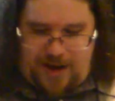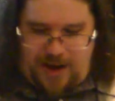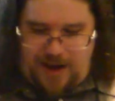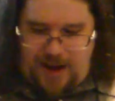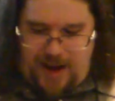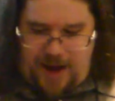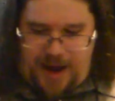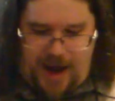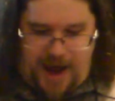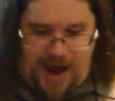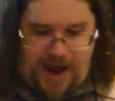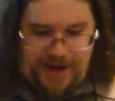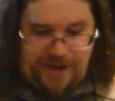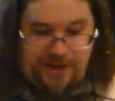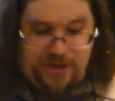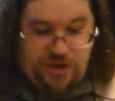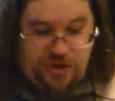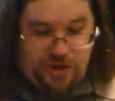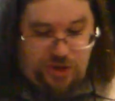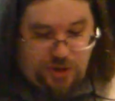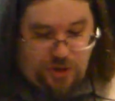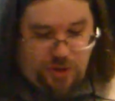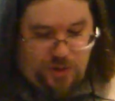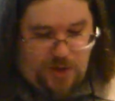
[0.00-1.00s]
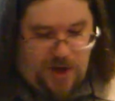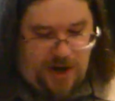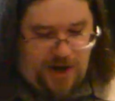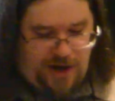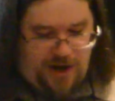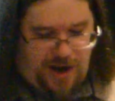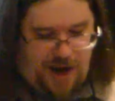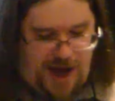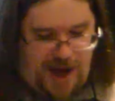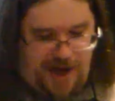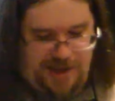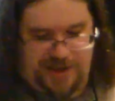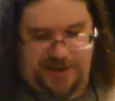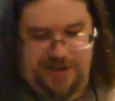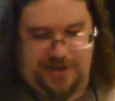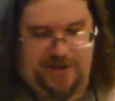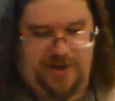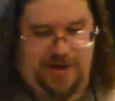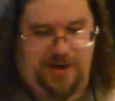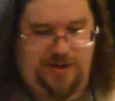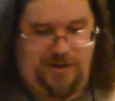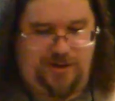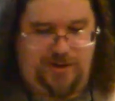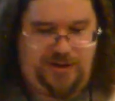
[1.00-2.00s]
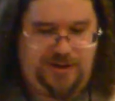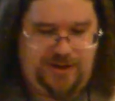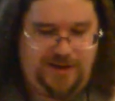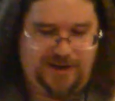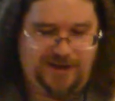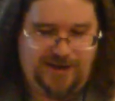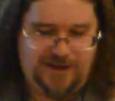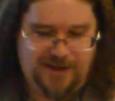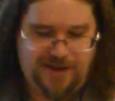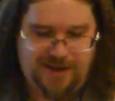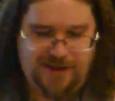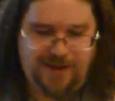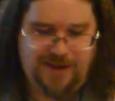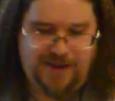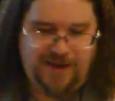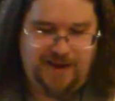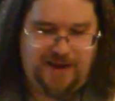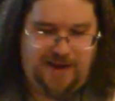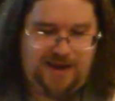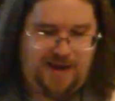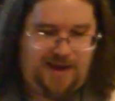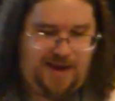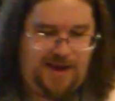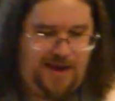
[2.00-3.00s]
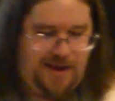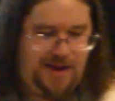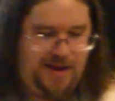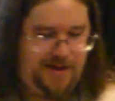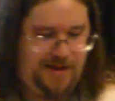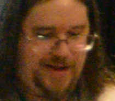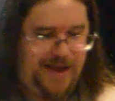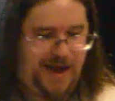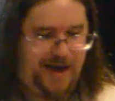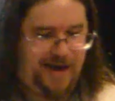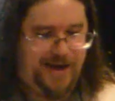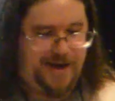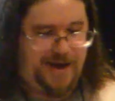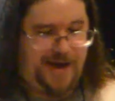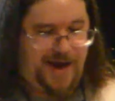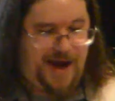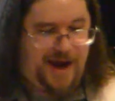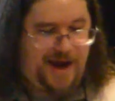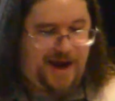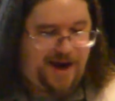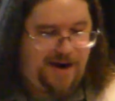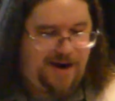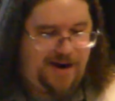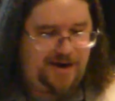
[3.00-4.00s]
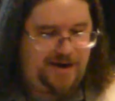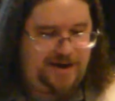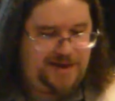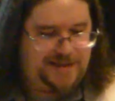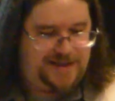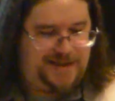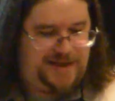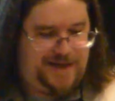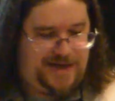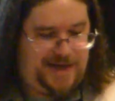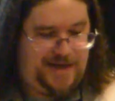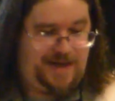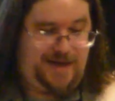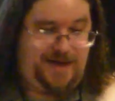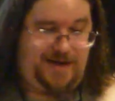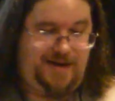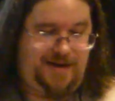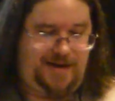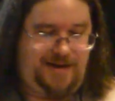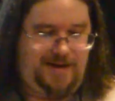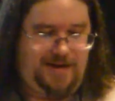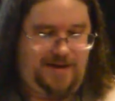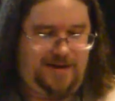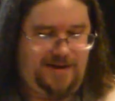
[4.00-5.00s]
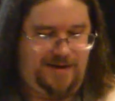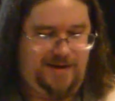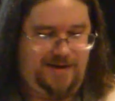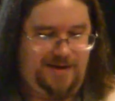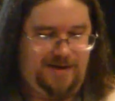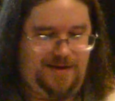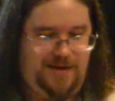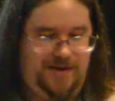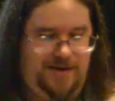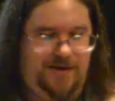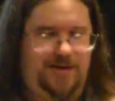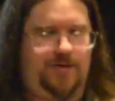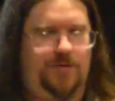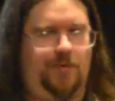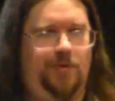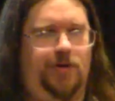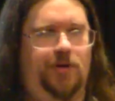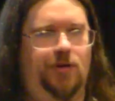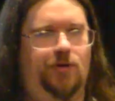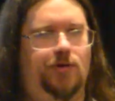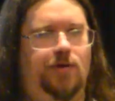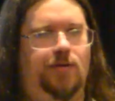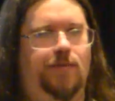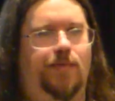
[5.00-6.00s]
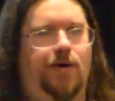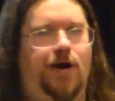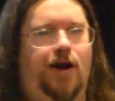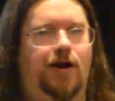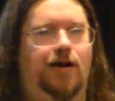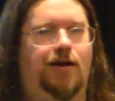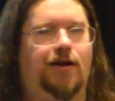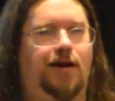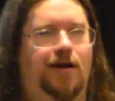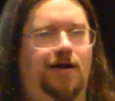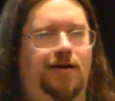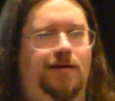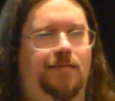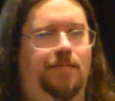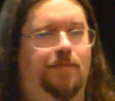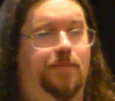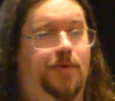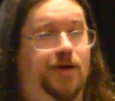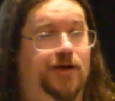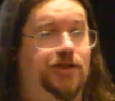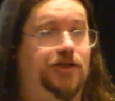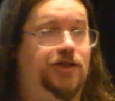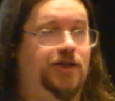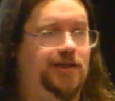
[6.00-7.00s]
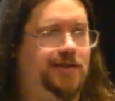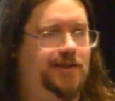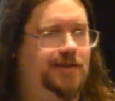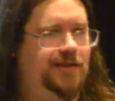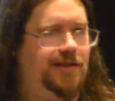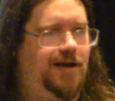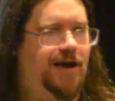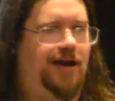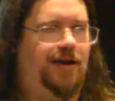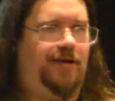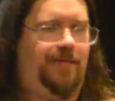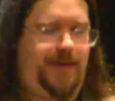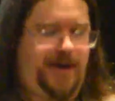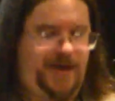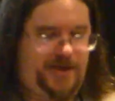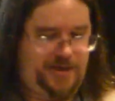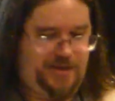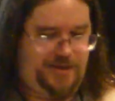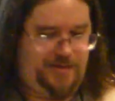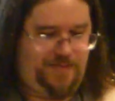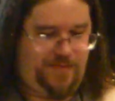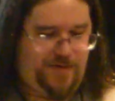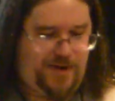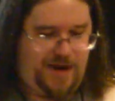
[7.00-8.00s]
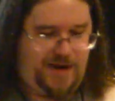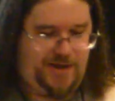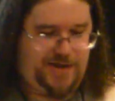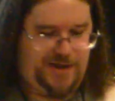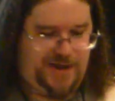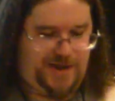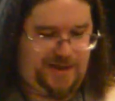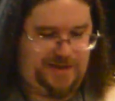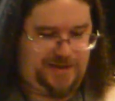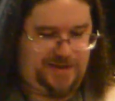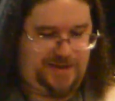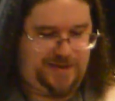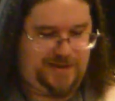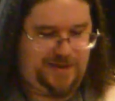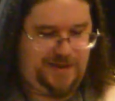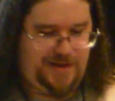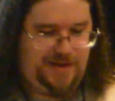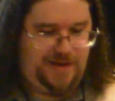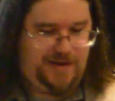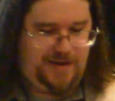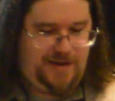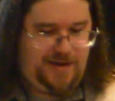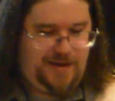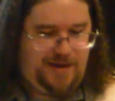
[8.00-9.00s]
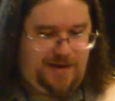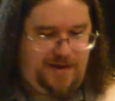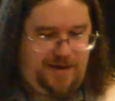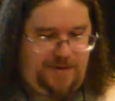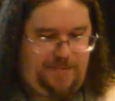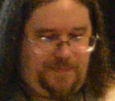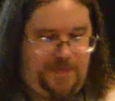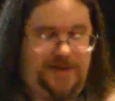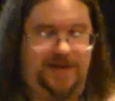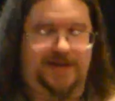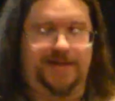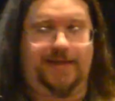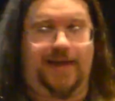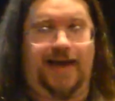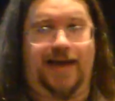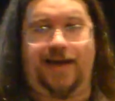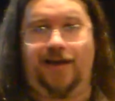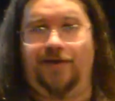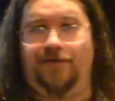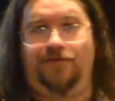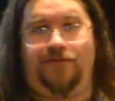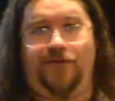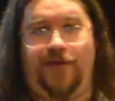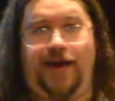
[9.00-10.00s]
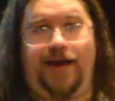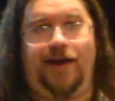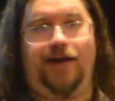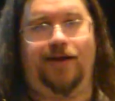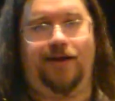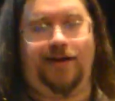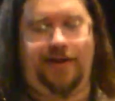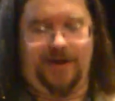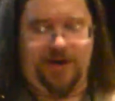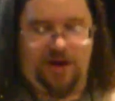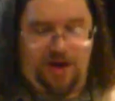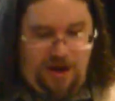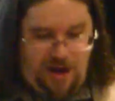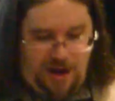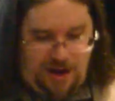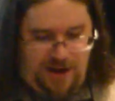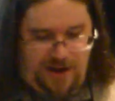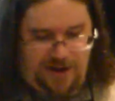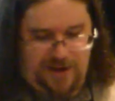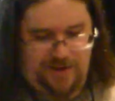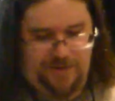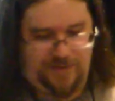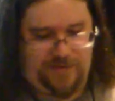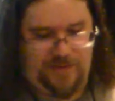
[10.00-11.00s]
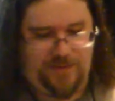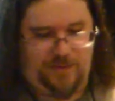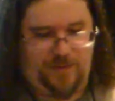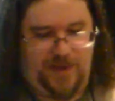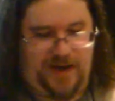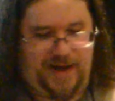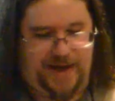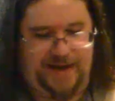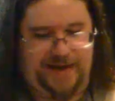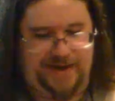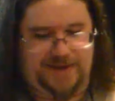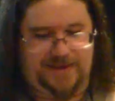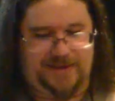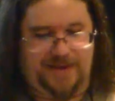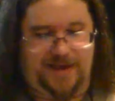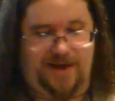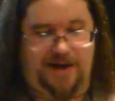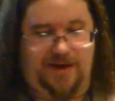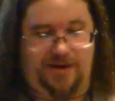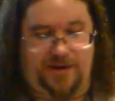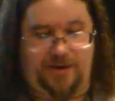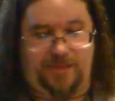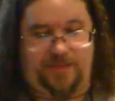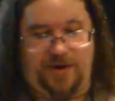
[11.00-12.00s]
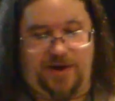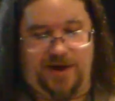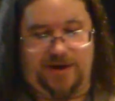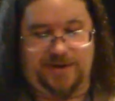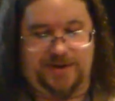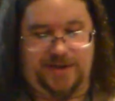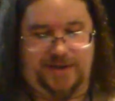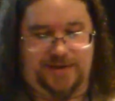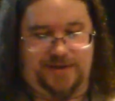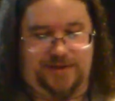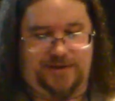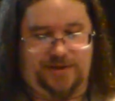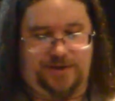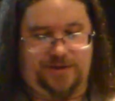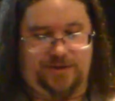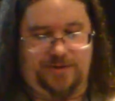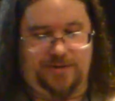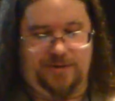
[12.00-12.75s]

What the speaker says: I do want to caution, though, that care is needed when you embark on ambitious automation projects, because they can fail in all of the ways that other projects do,